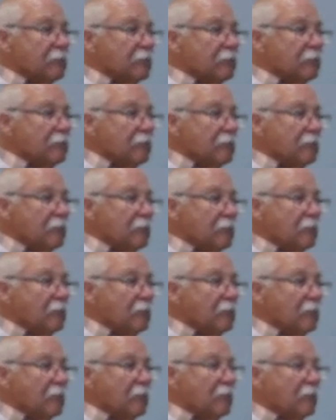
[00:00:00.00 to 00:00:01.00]

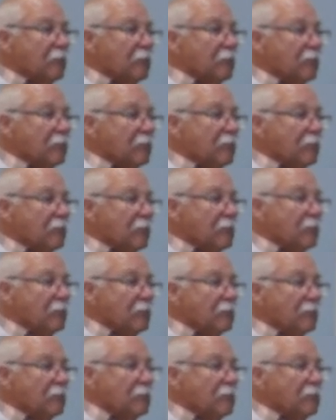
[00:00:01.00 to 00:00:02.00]

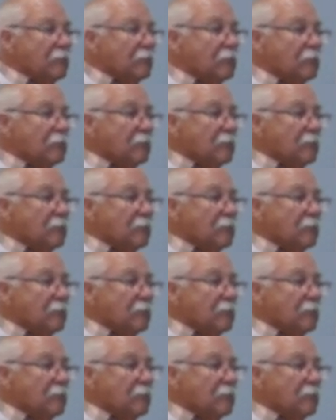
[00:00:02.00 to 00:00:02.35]
No words are spoken by the person on screen.